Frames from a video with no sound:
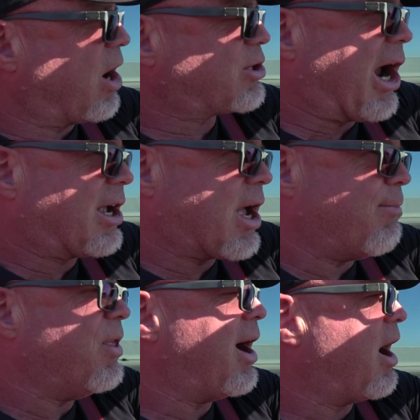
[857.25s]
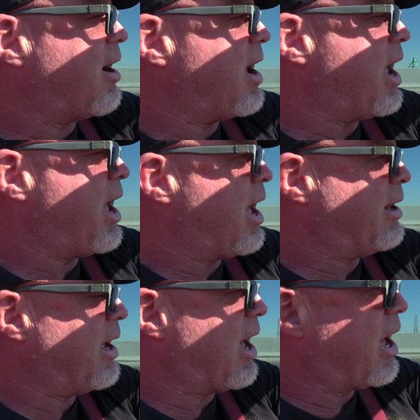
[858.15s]
our truck up there,
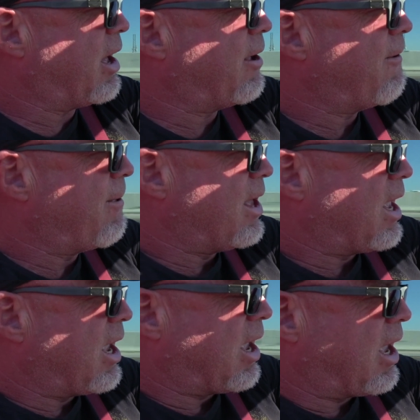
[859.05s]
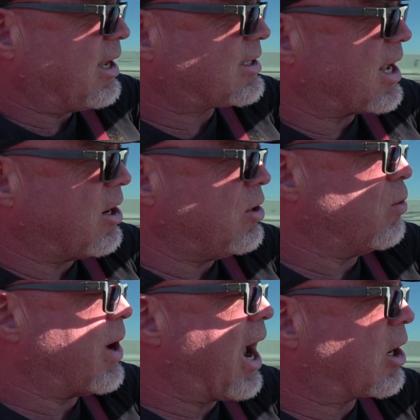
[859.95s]
and he set a
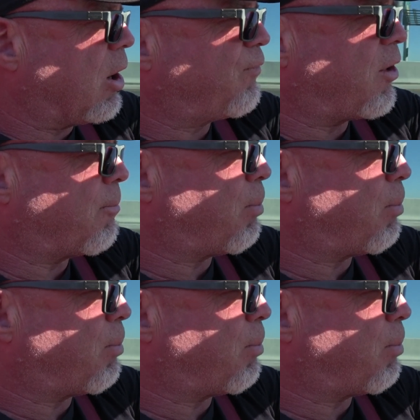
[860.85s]
new record for